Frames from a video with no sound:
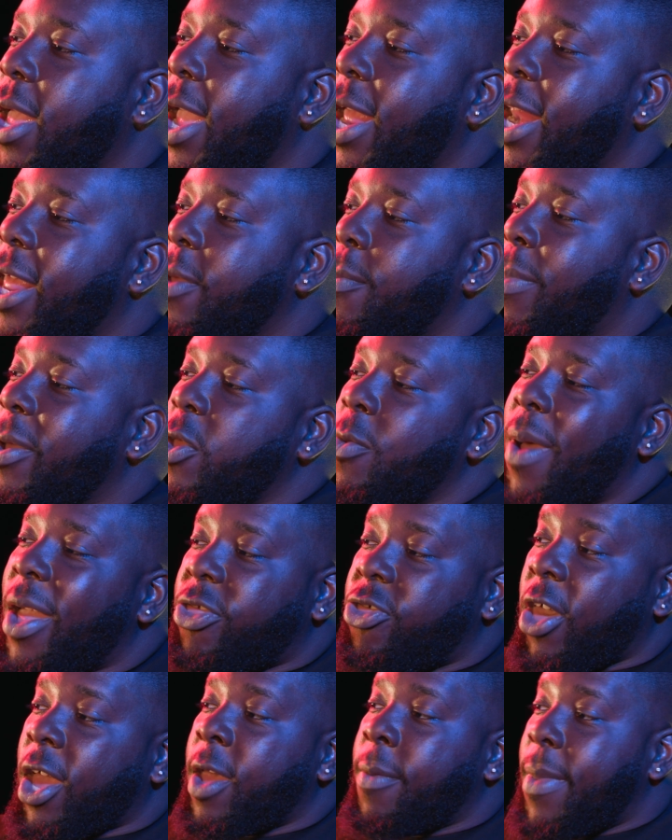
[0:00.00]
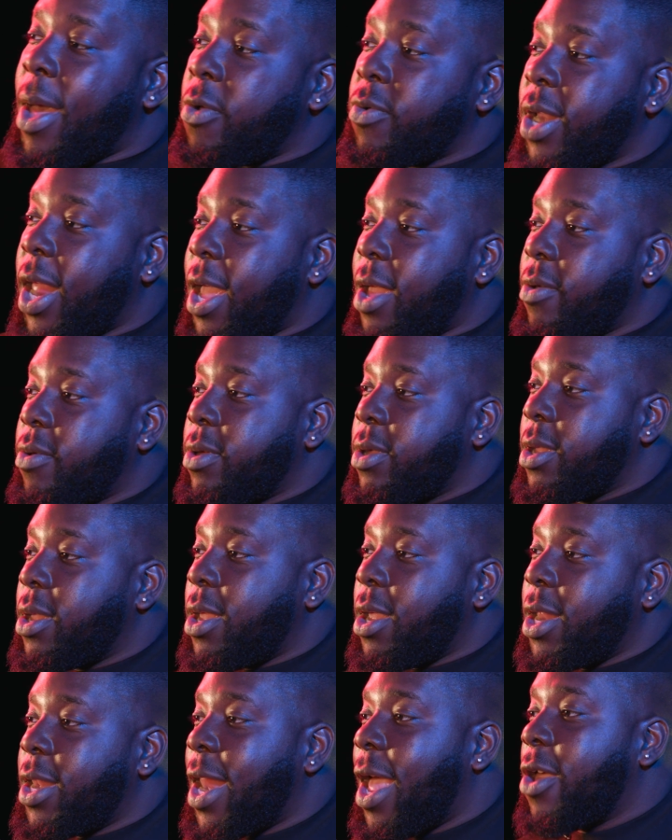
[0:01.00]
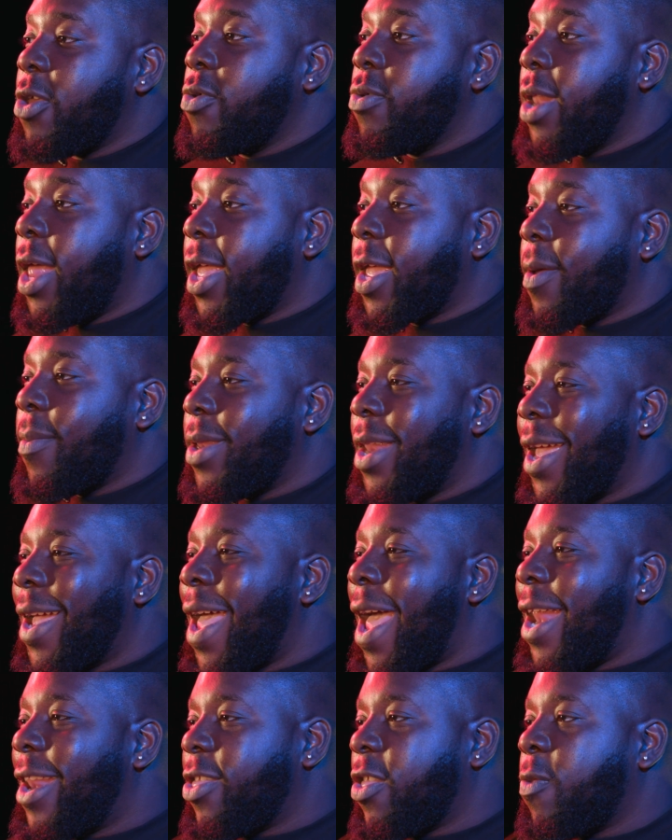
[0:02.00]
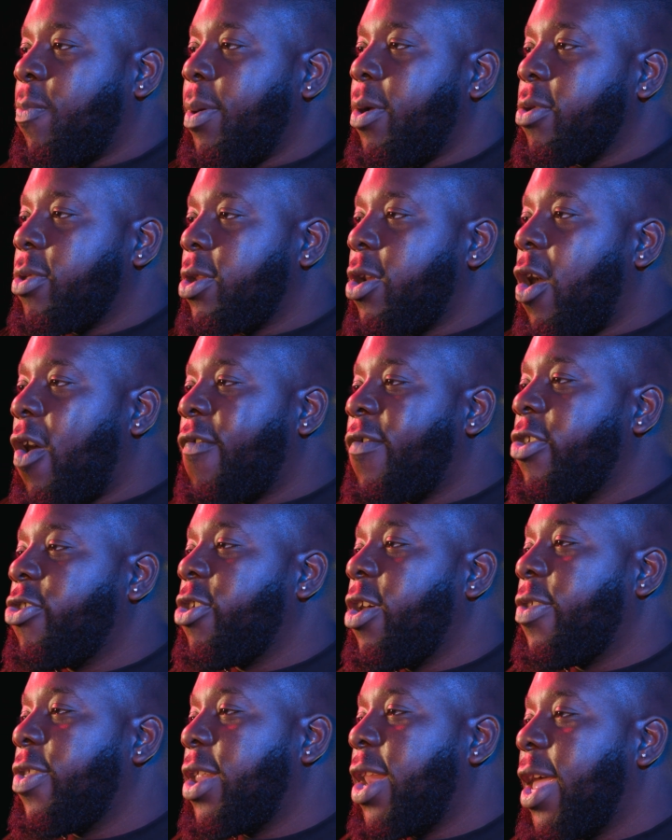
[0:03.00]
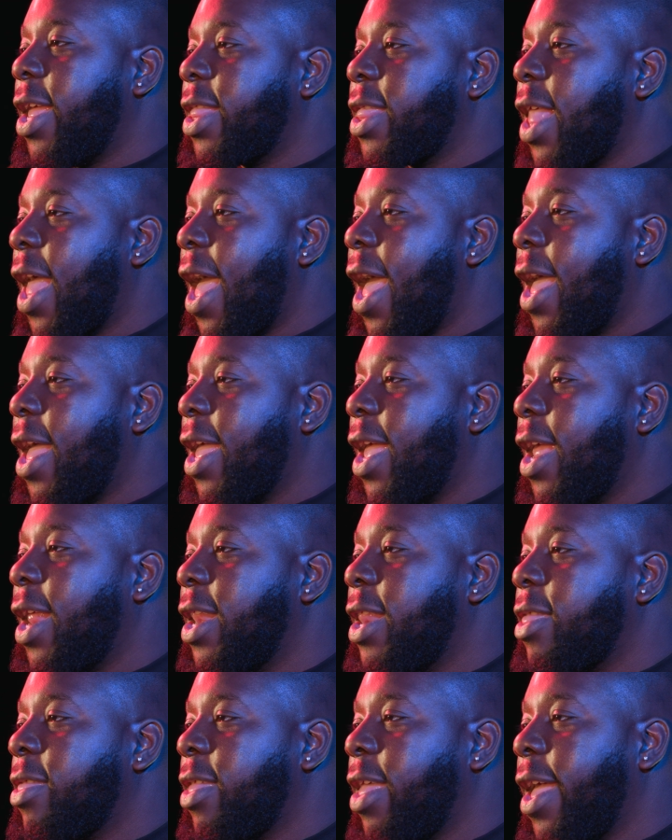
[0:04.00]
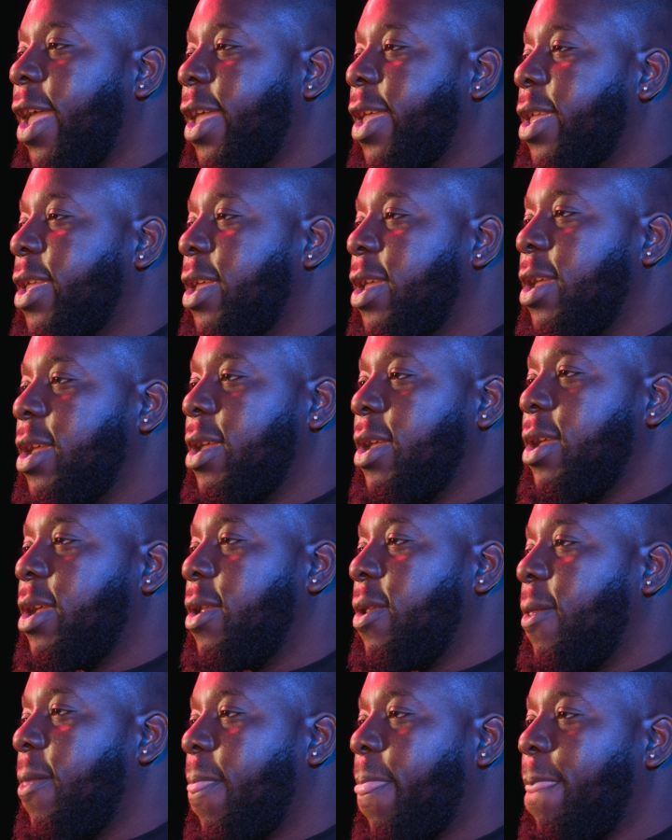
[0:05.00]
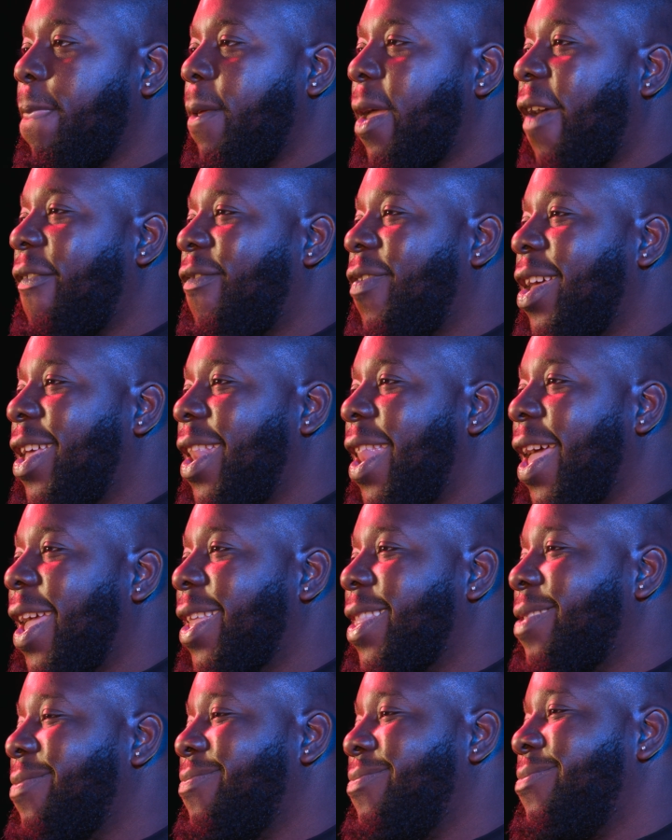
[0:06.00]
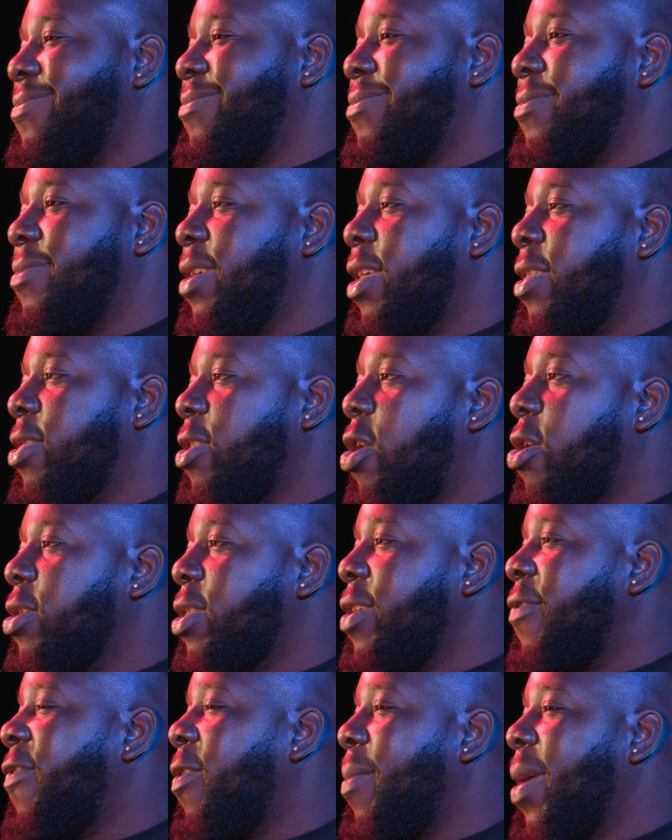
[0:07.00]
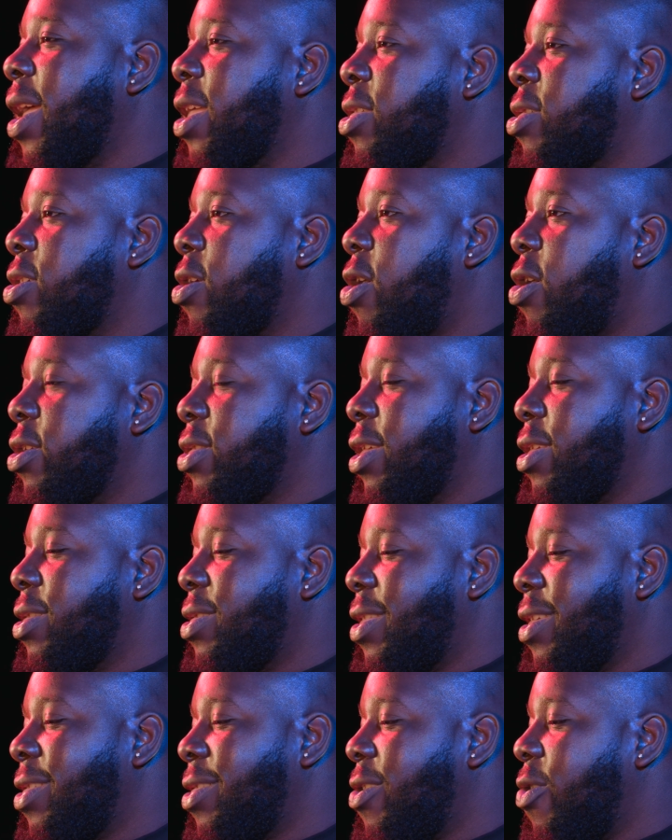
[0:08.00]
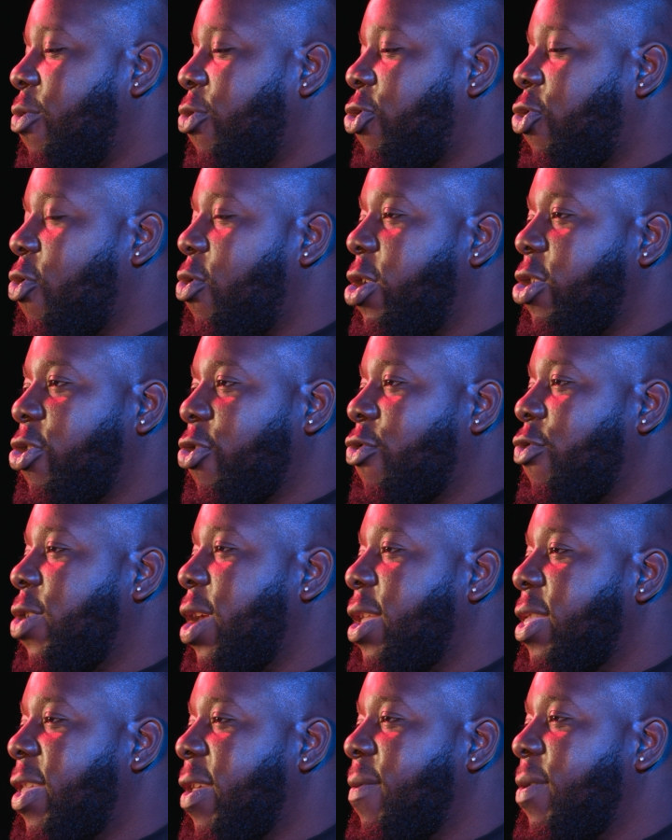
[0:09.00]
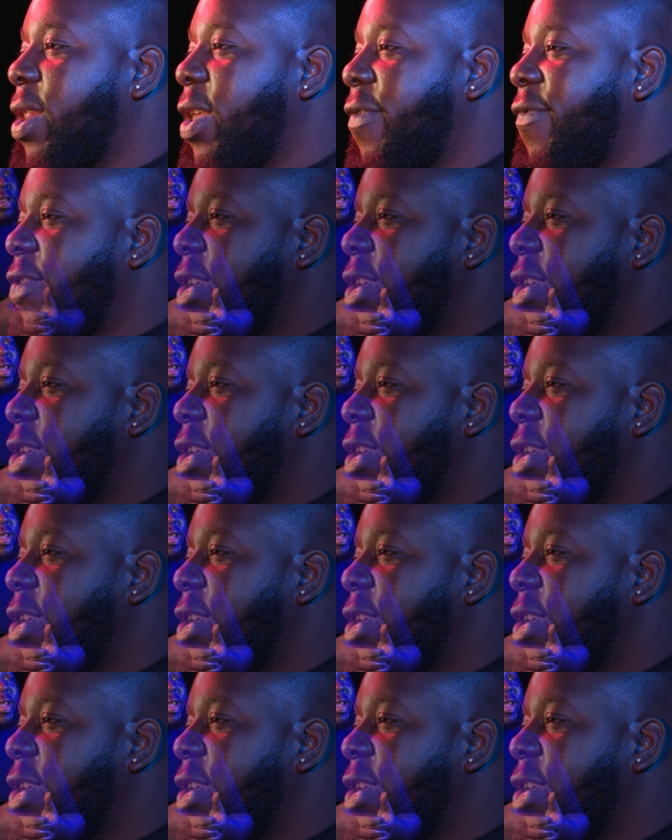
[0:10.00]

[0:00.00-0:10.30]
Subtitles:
but you might check him out now, and now you like him, and they're kind of just building off each other like that. And it's like, I feel like as long as, if you're making songs, there's no shortage of creativity